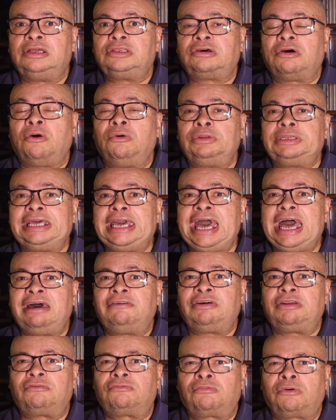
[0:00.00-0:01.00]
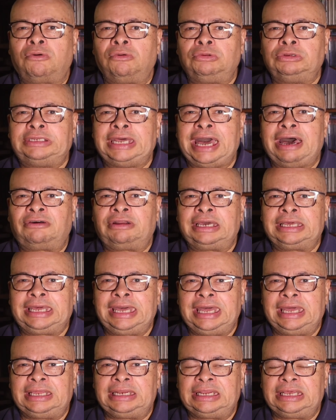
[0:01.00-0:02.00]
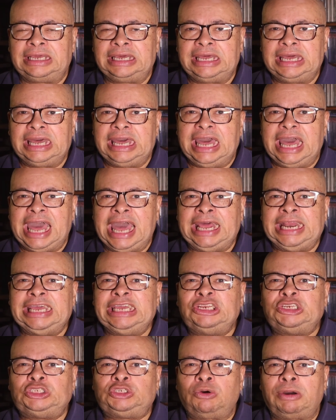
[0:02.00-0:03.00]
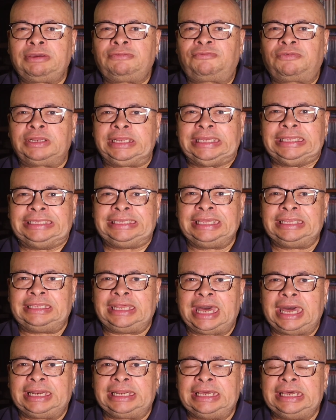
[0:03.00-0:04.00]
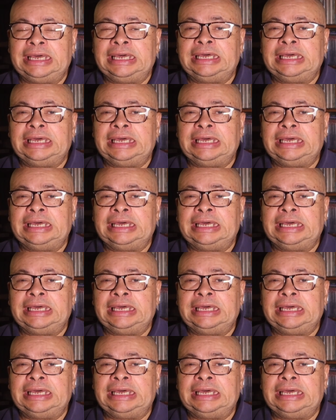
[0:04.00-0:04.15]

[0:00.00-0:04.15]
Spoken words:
to only have it roll down again. And he joyfully did that.